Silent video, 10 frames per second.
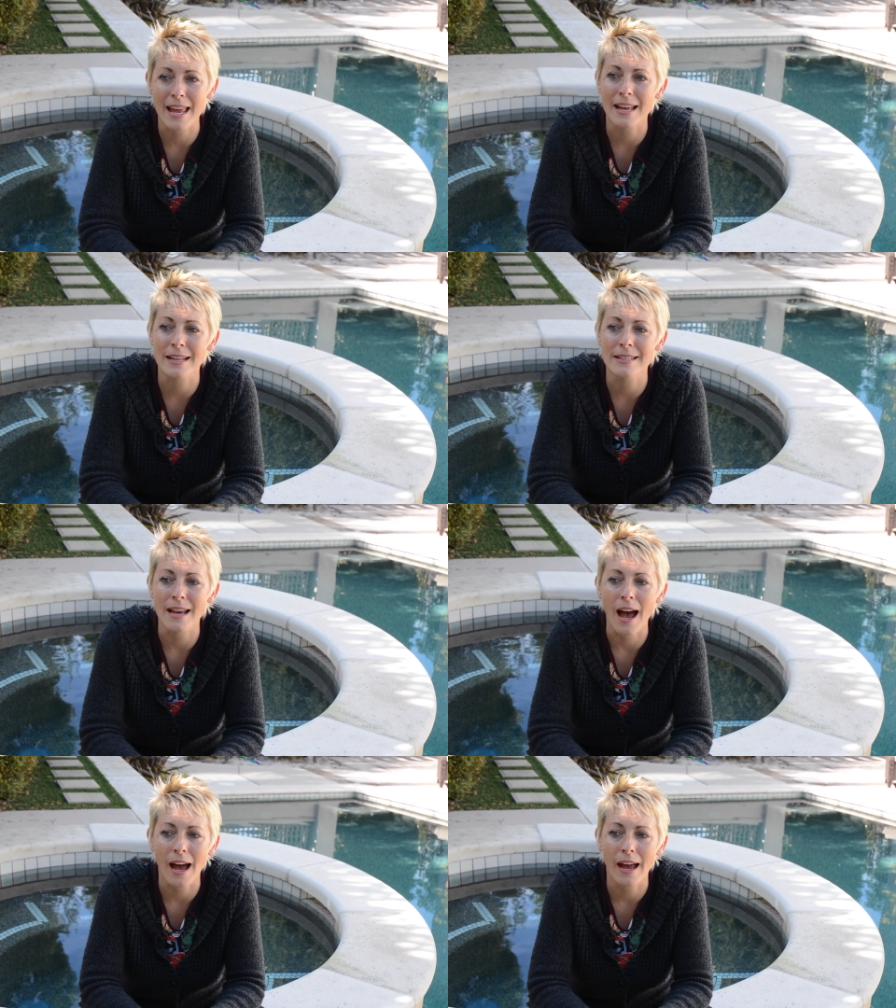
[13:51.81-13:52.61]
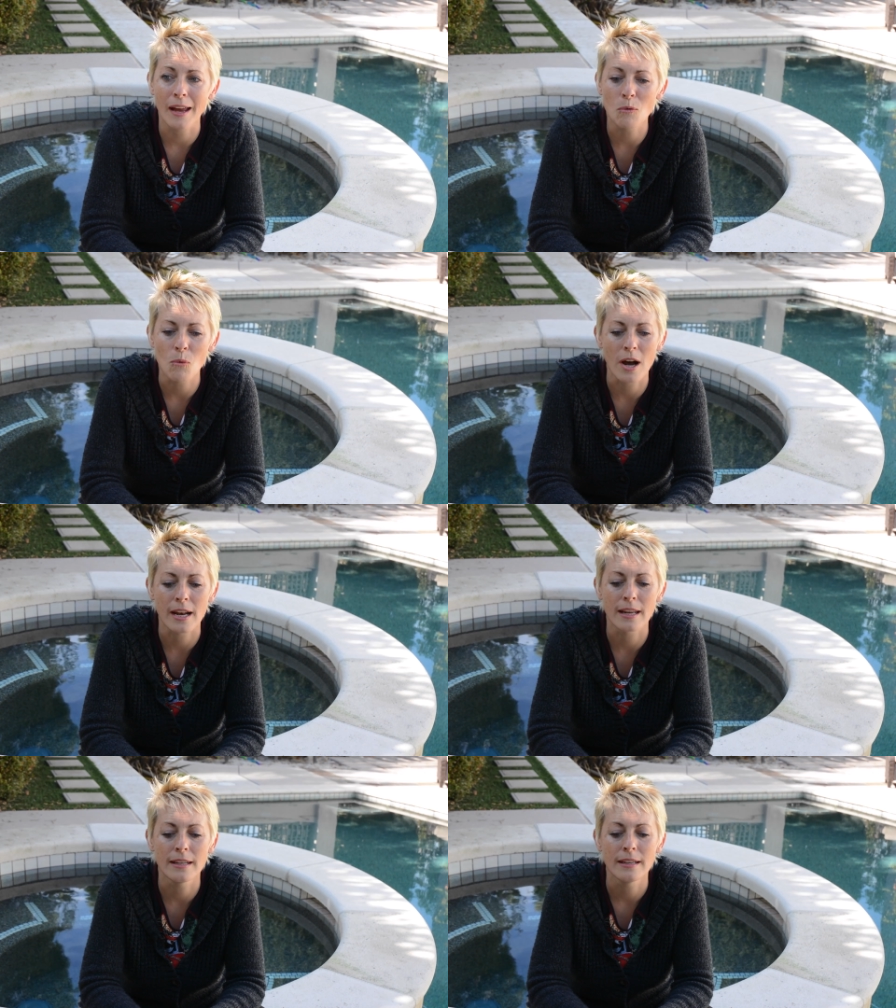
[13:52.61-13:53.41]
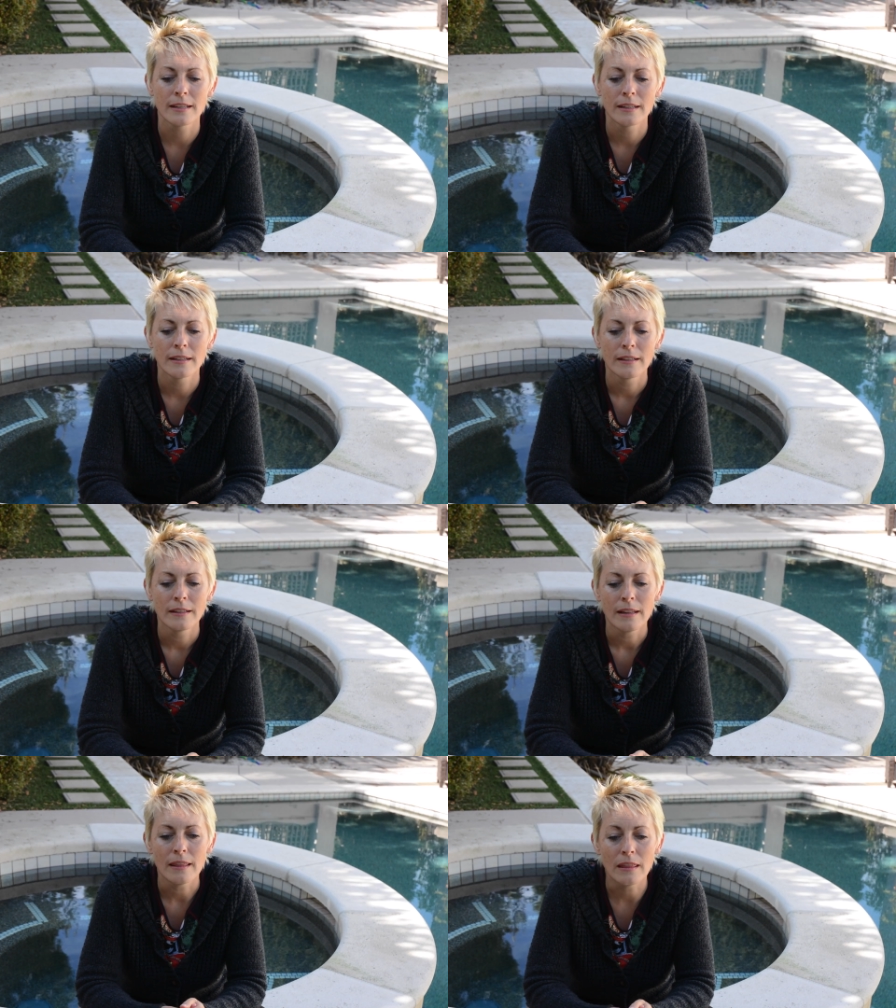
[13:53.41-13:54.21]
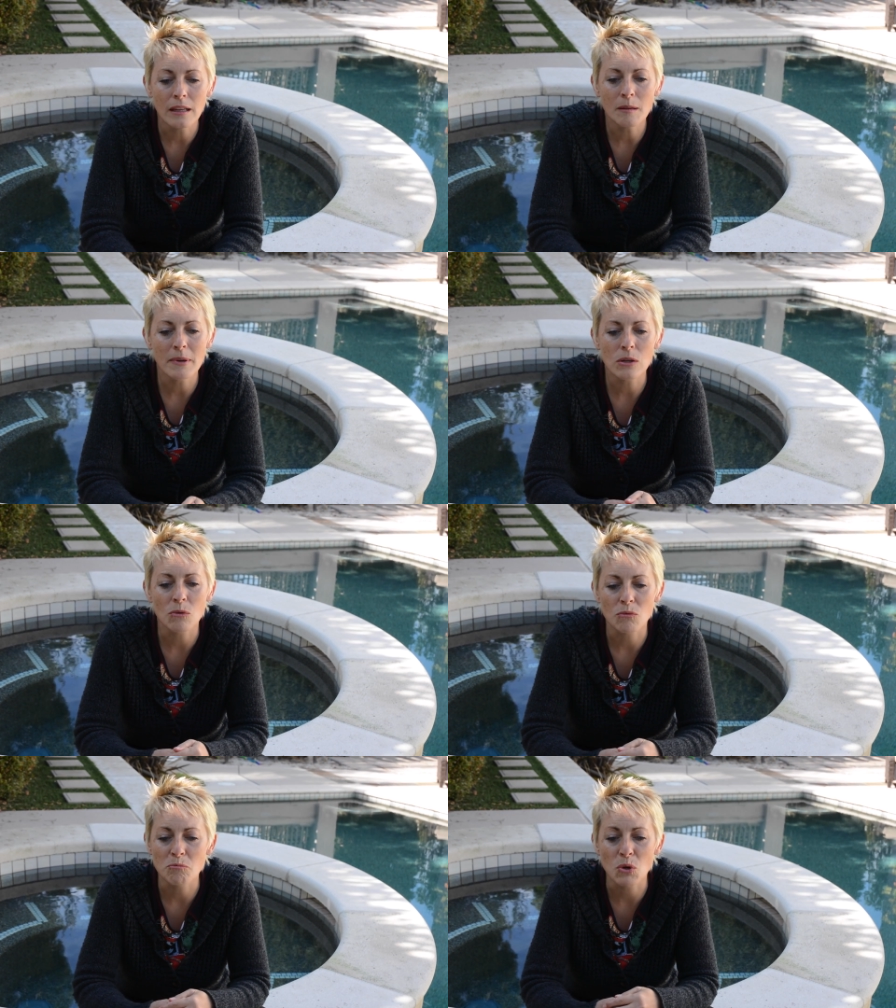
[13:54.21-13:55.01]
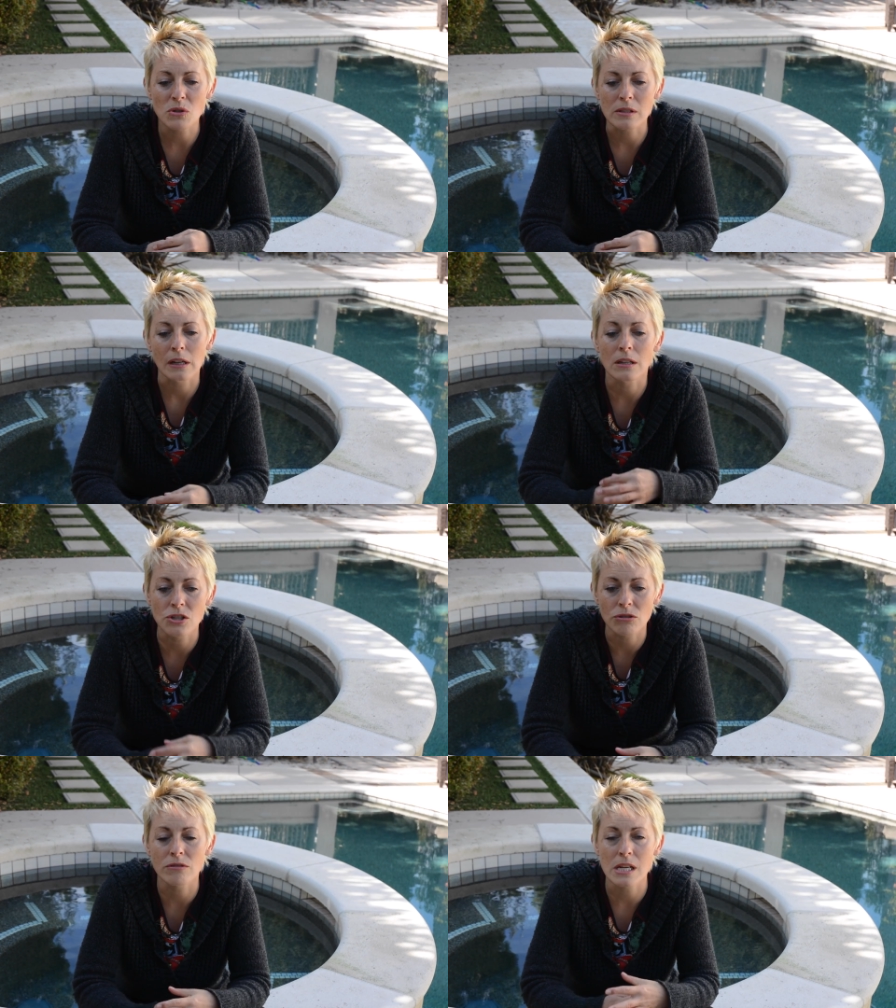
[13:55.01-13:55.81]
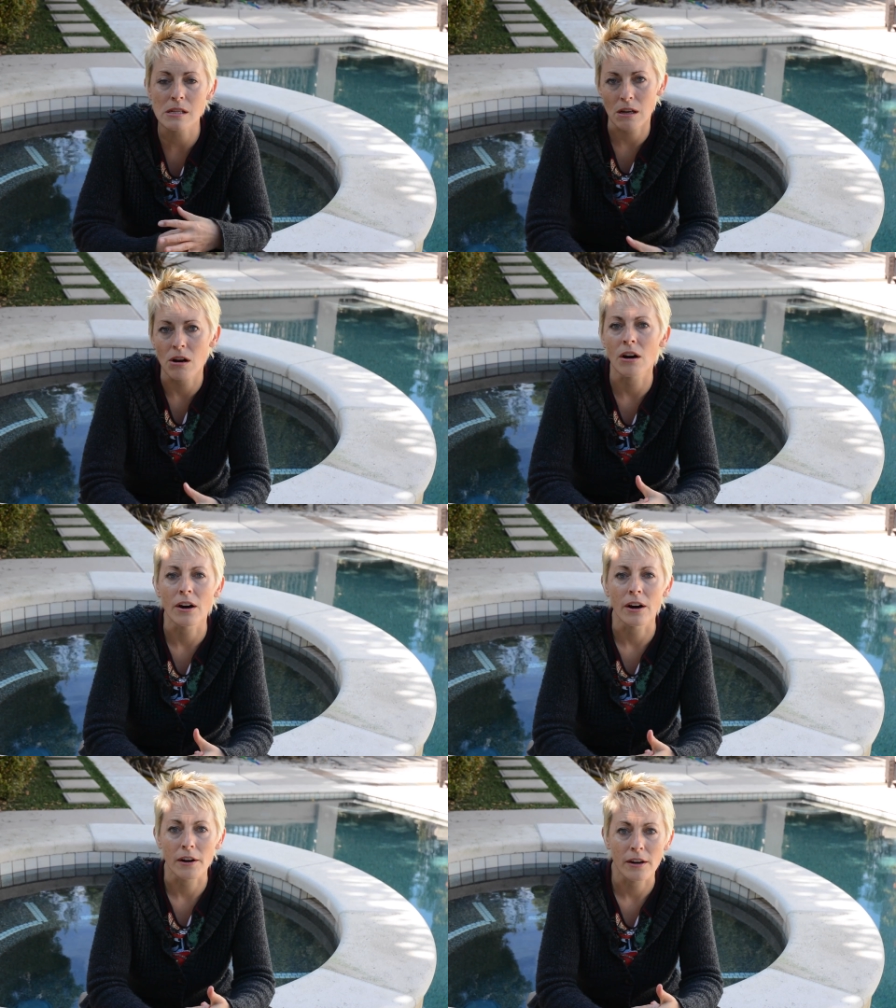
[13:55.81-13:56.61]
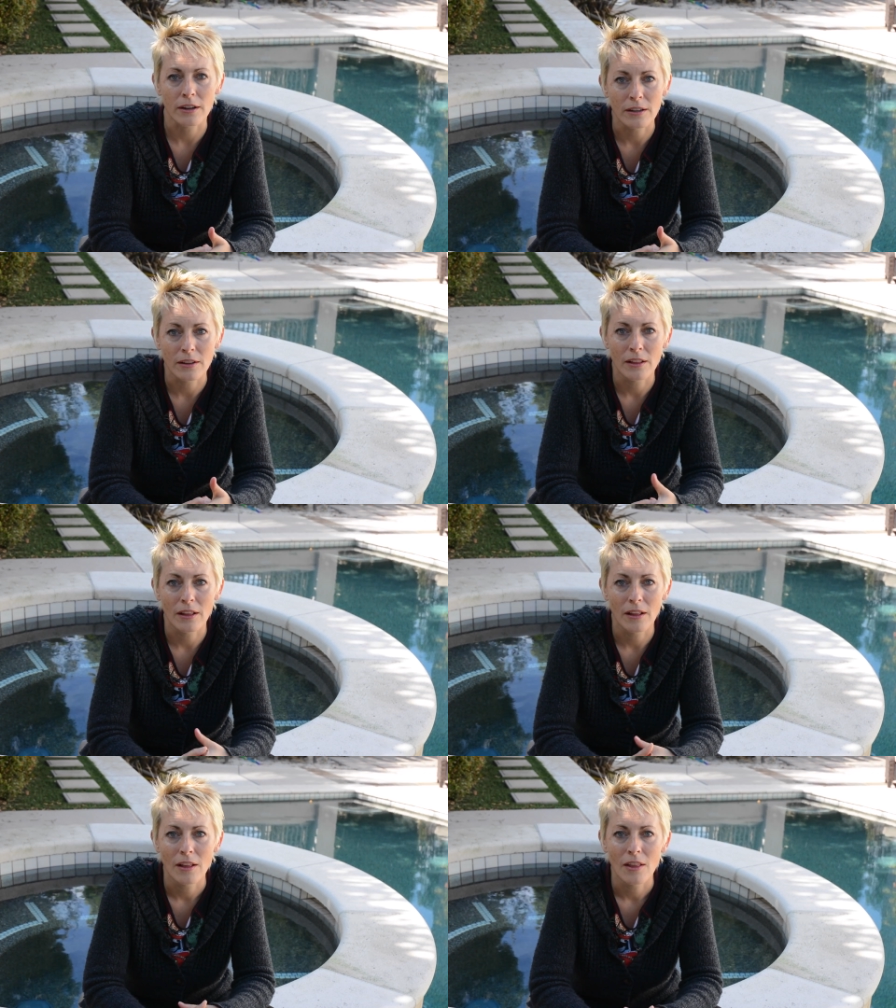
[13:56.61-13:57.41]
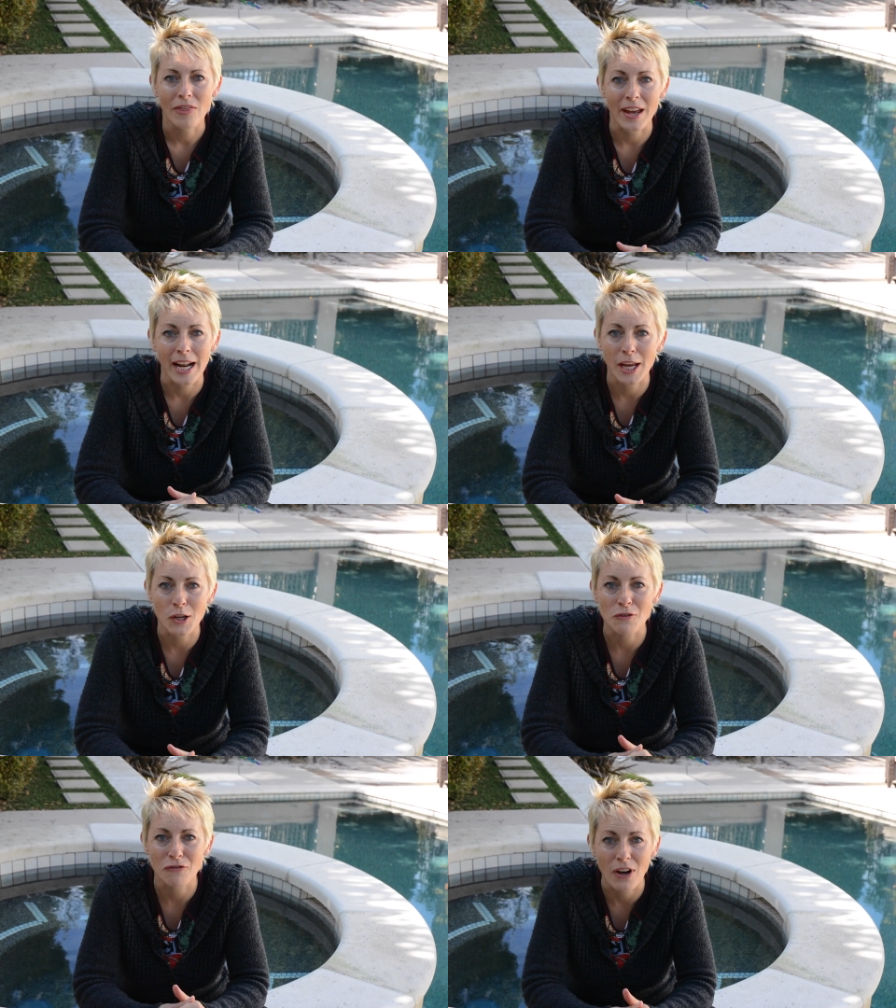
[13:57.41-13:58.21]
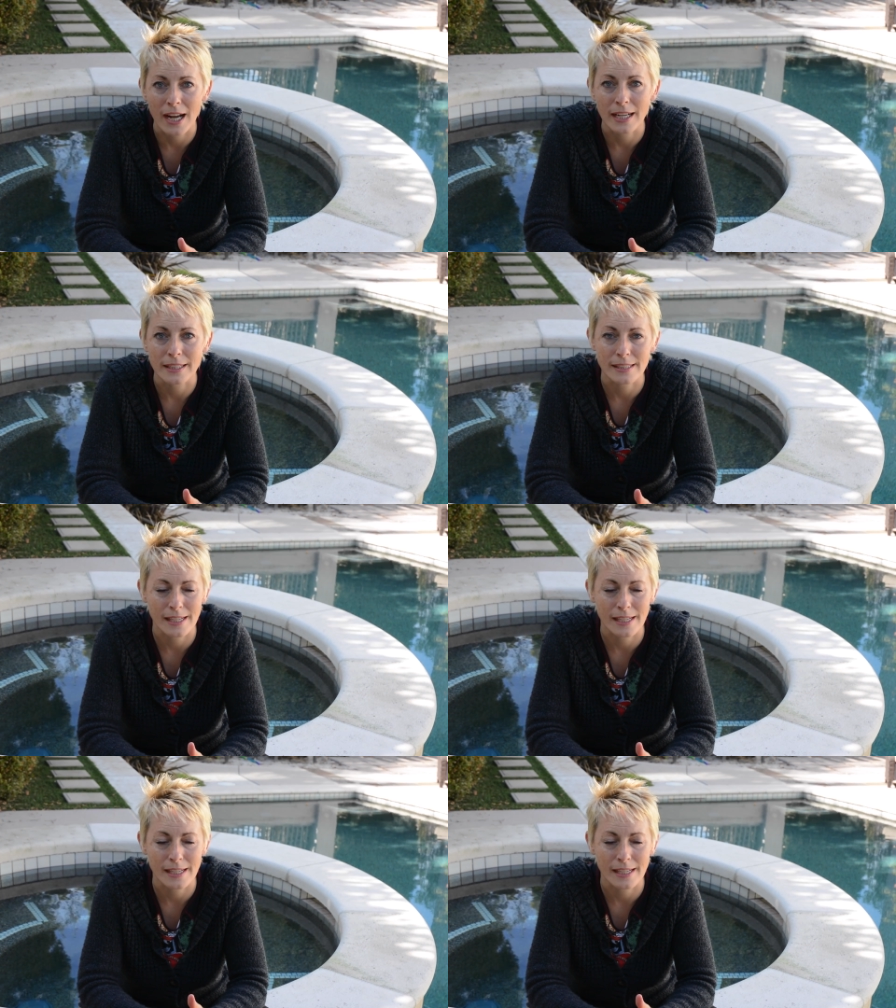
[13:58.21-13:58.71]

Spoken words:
And I wanted the most luxurious car that I could find.